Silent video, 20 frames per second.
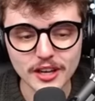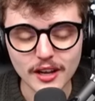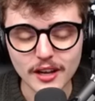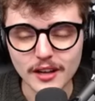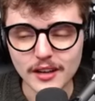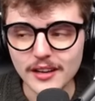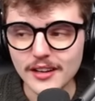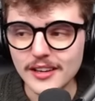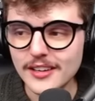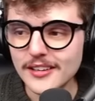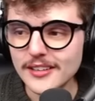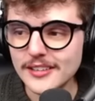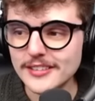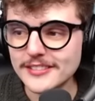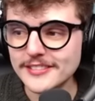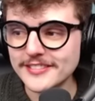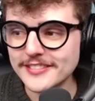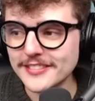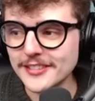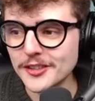oh
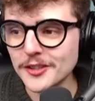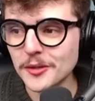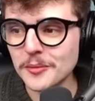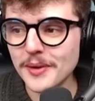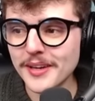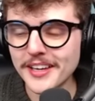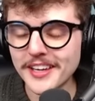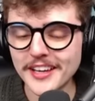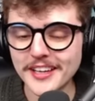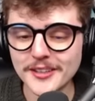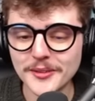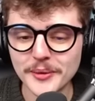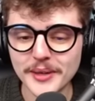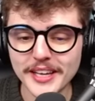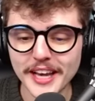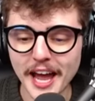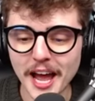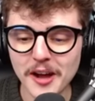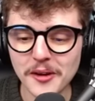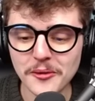my god.
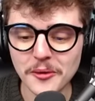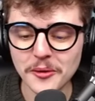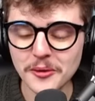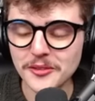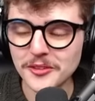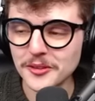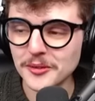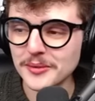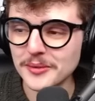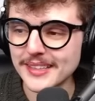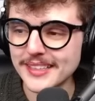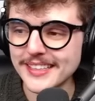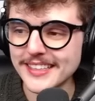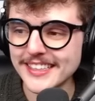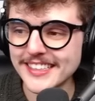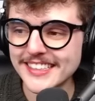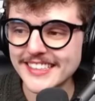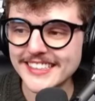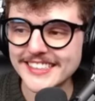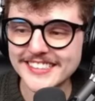Wait, how old are you,
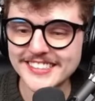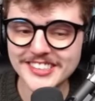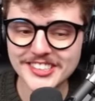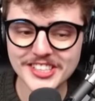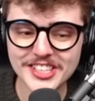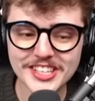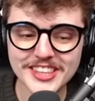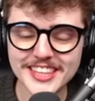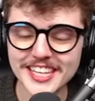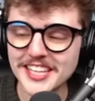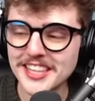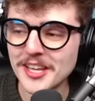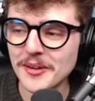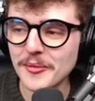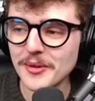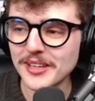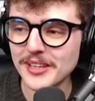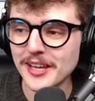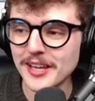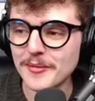Leah? Does she think that
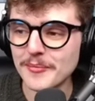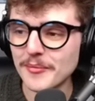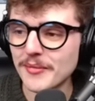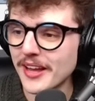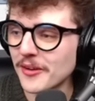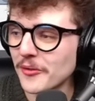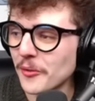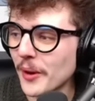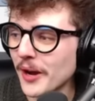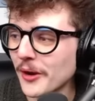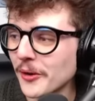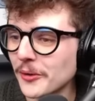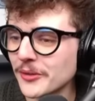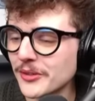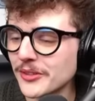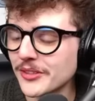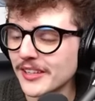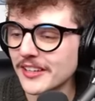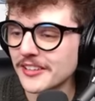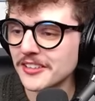we're like way
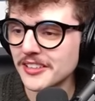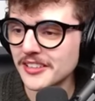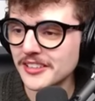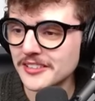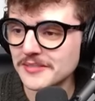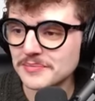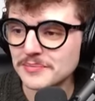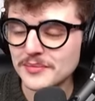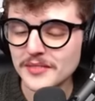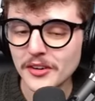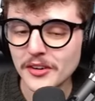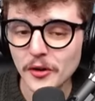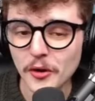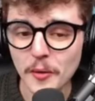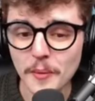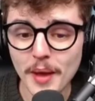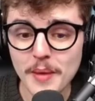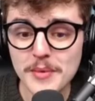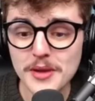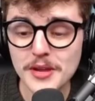older than her? Or
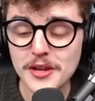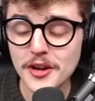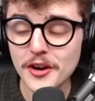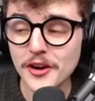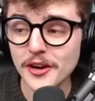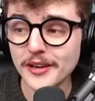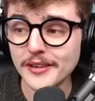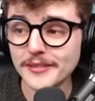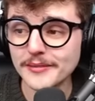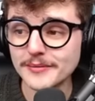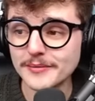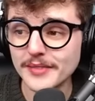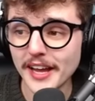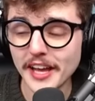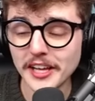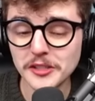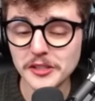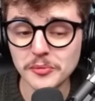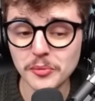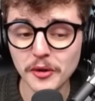maybe her
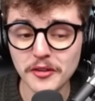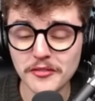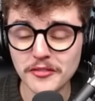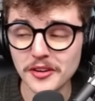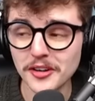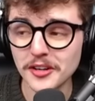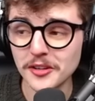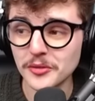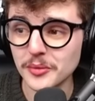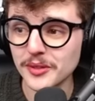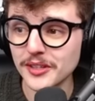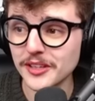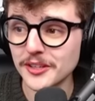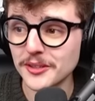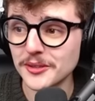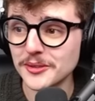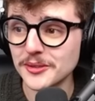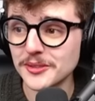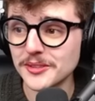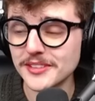ex-boyfriend is really
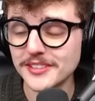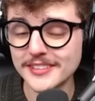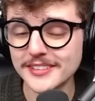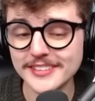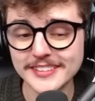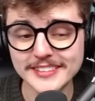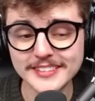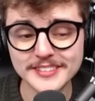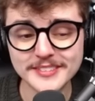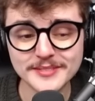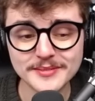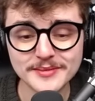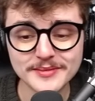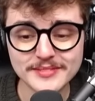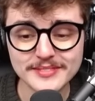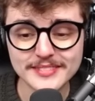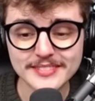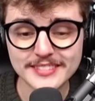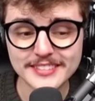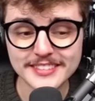old.
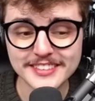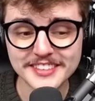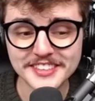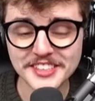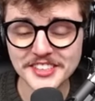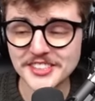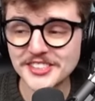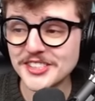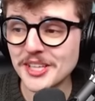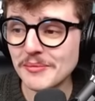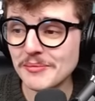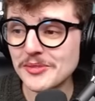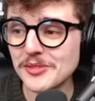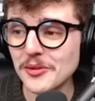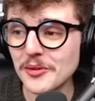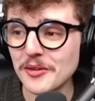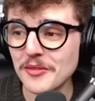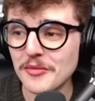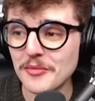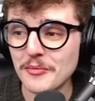There's some
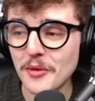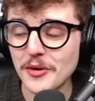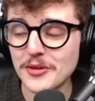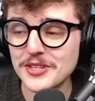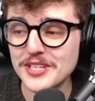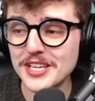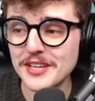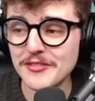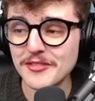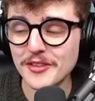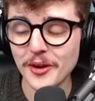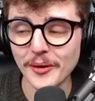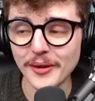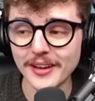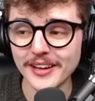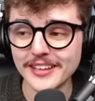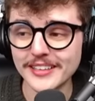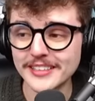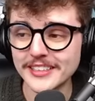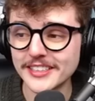sort of motif going
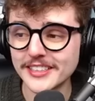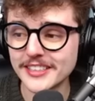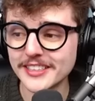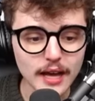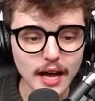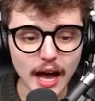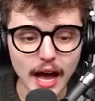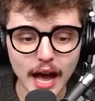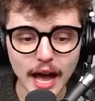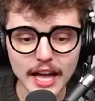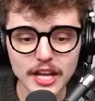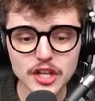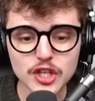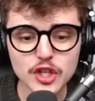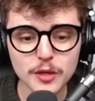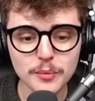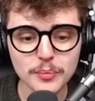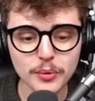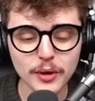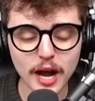on here. I
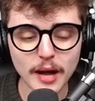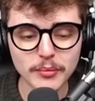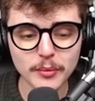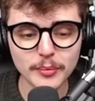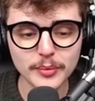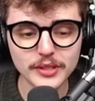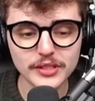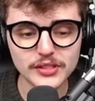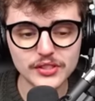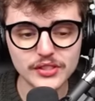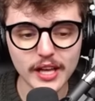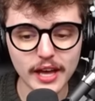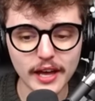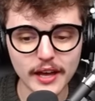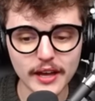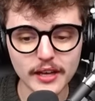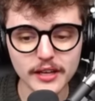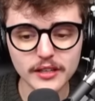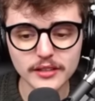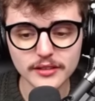should probably
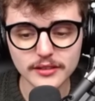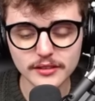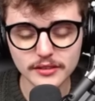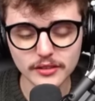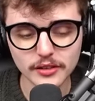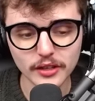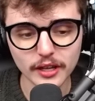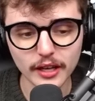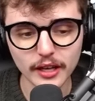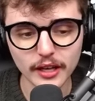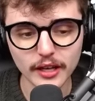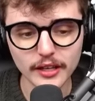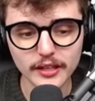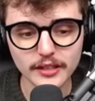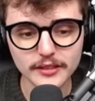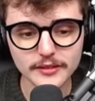say, okay,